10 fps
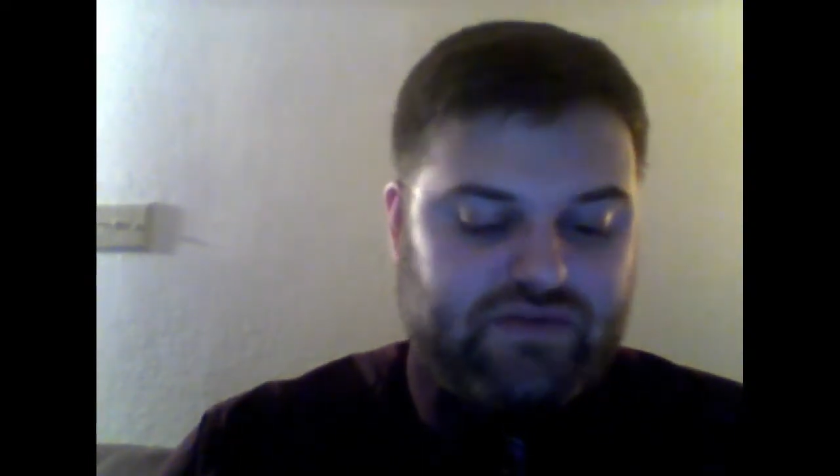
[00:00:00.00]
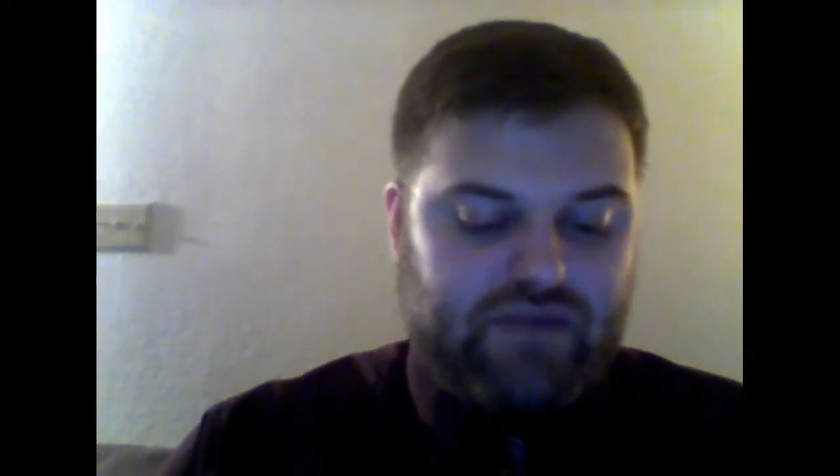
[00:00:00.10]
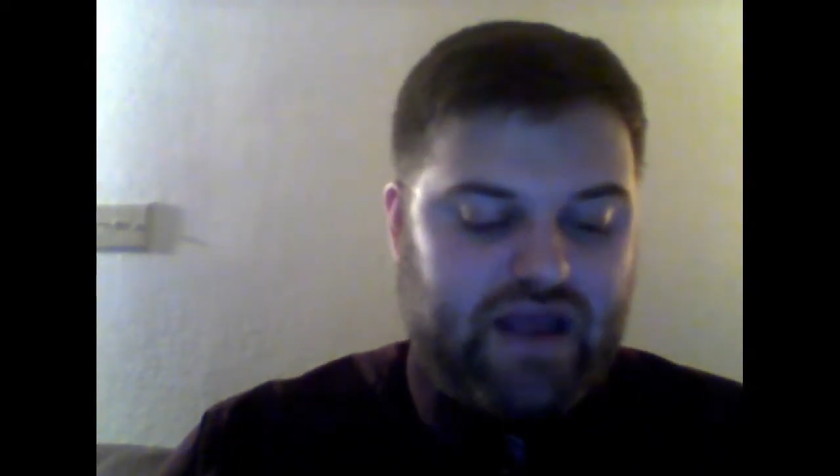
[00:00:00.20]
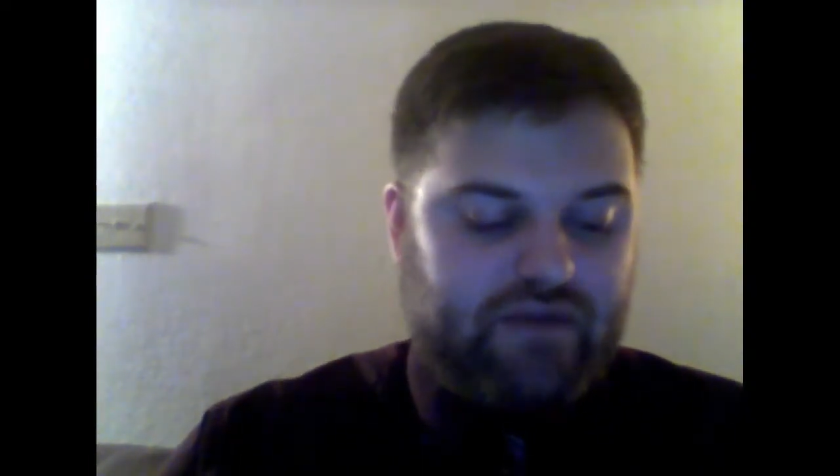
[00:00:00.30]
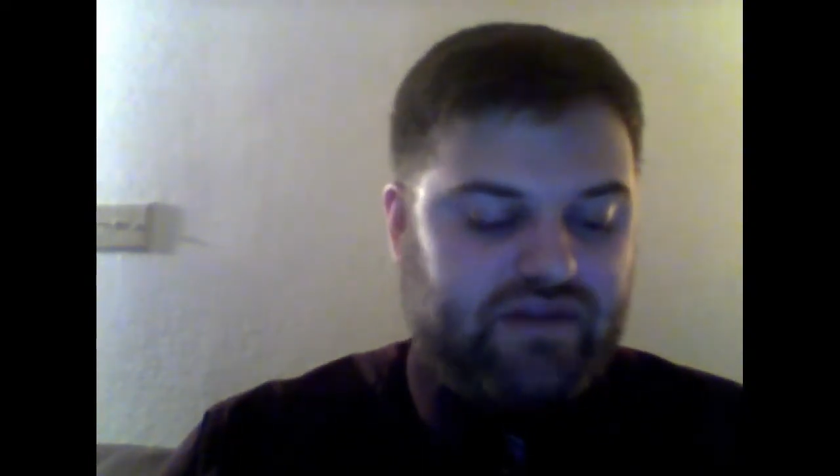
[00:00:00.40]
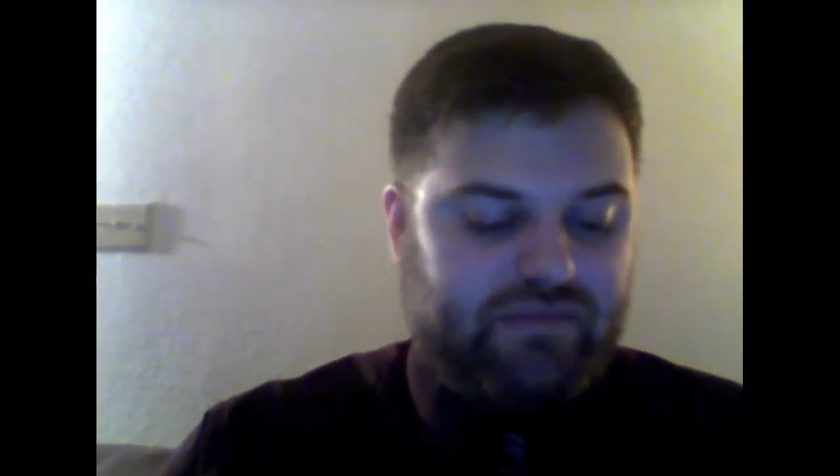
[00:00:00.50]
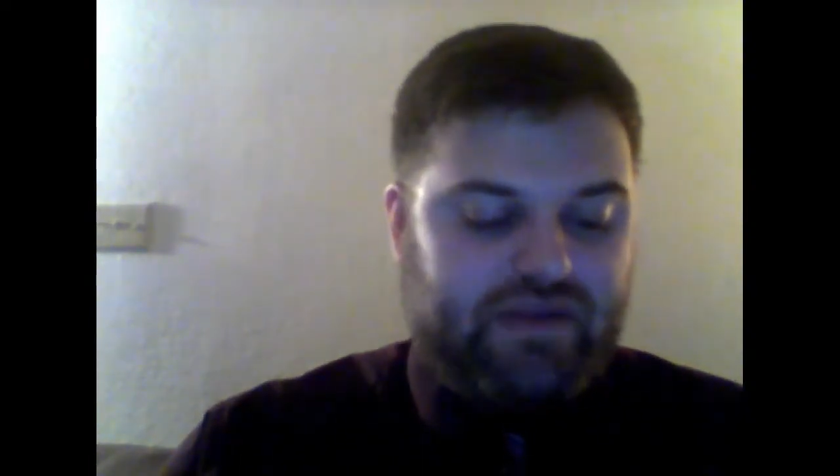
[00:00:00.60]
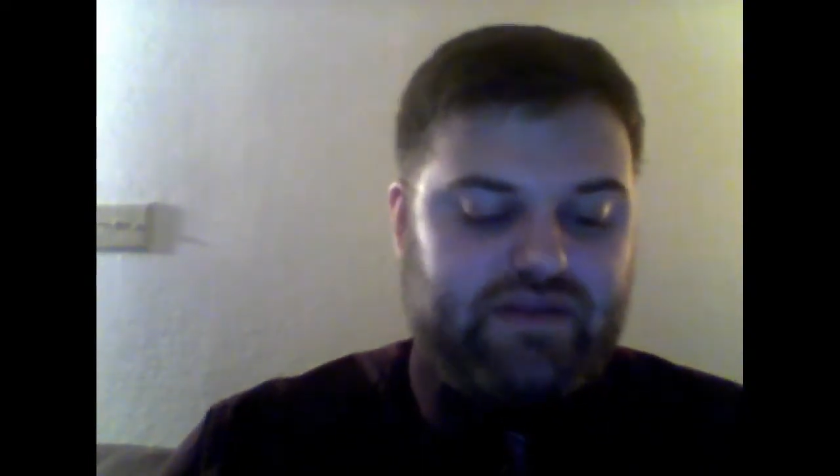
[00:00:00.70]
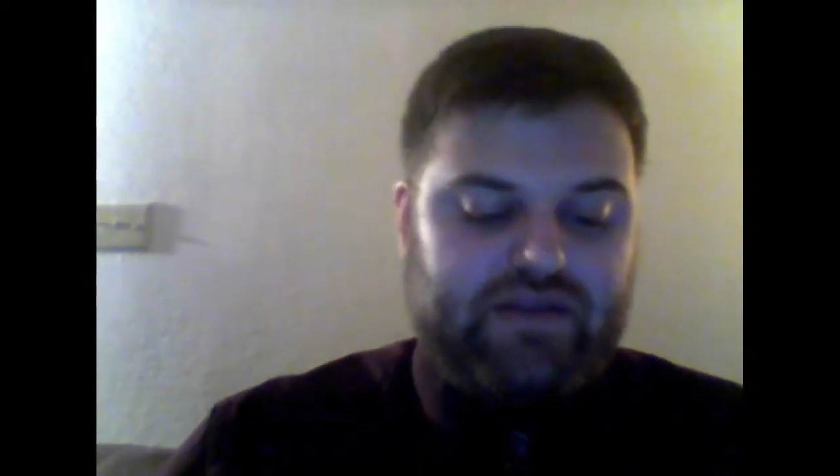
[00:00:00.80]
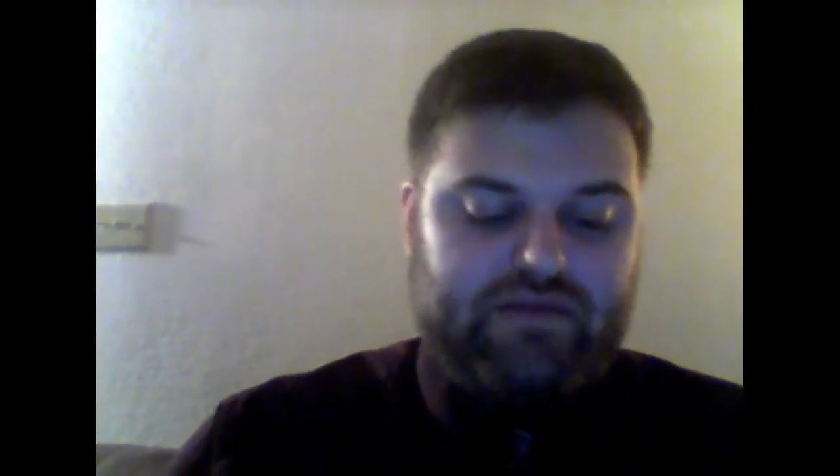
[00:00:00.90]
throughout the
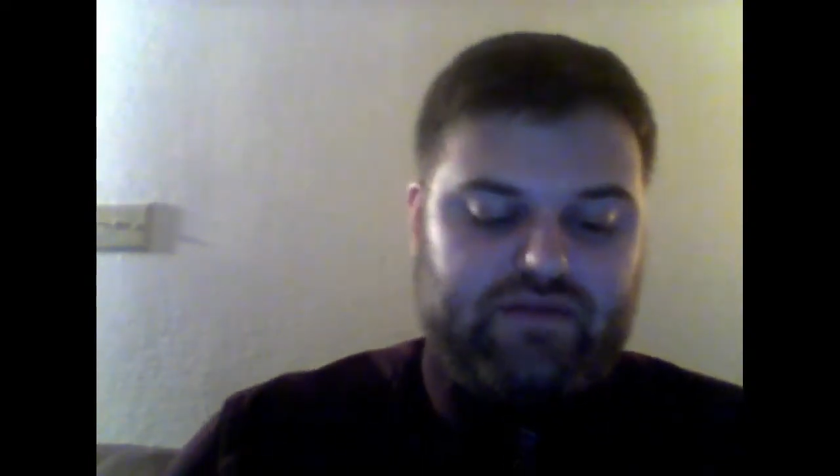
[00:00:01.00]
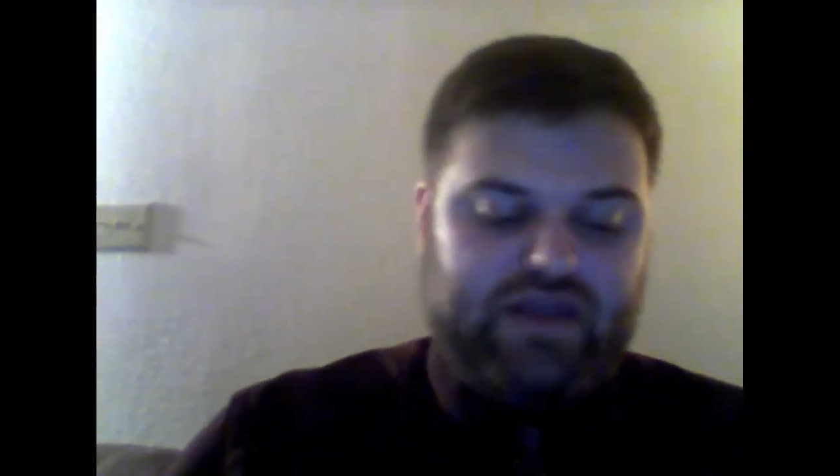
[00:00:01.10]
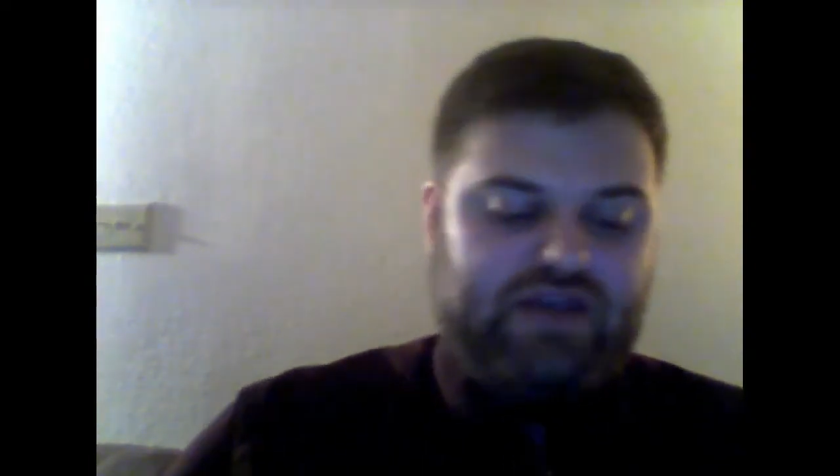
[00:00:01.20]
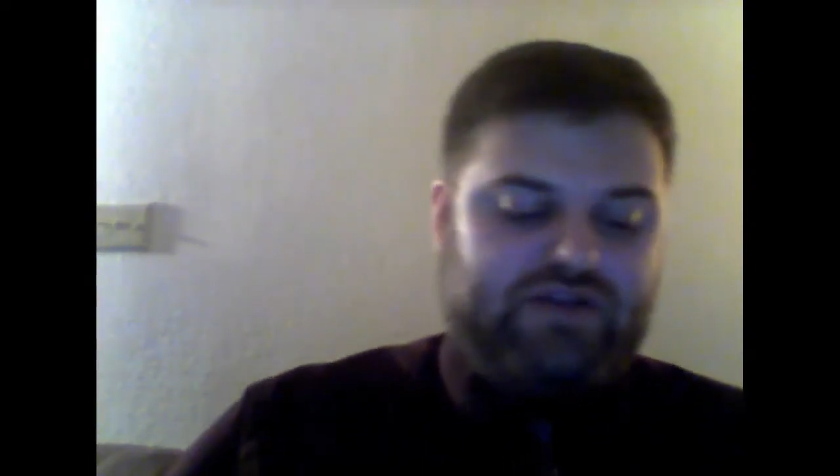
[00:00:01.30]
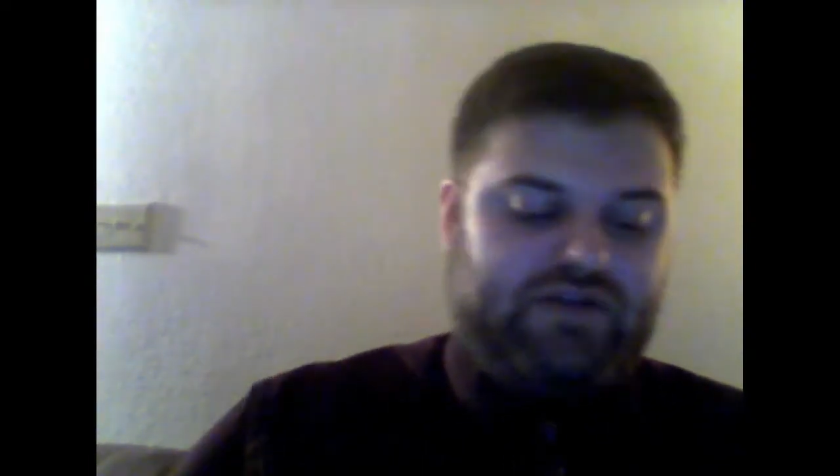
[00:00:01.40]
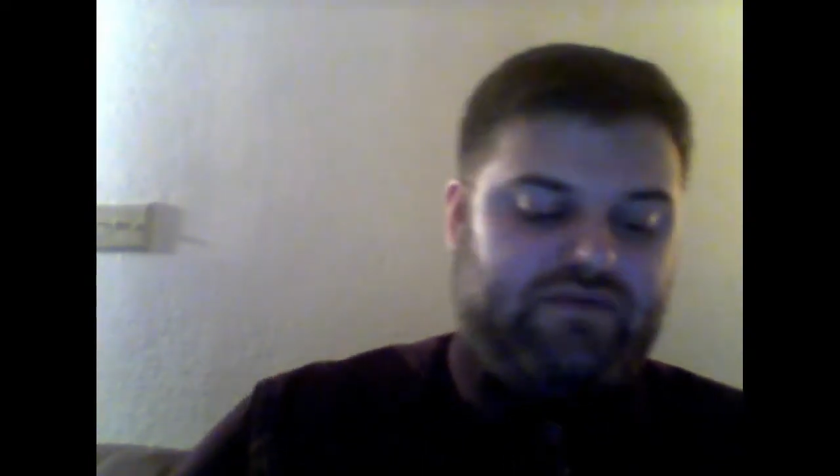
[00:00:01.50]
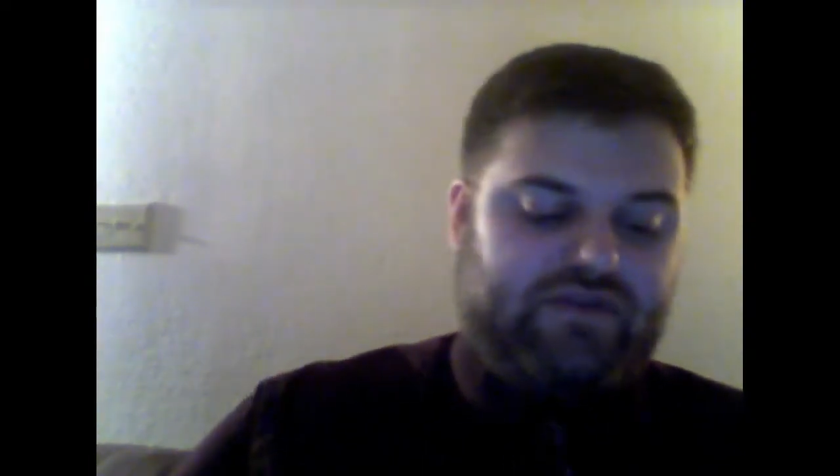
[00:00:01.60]
Bentley location.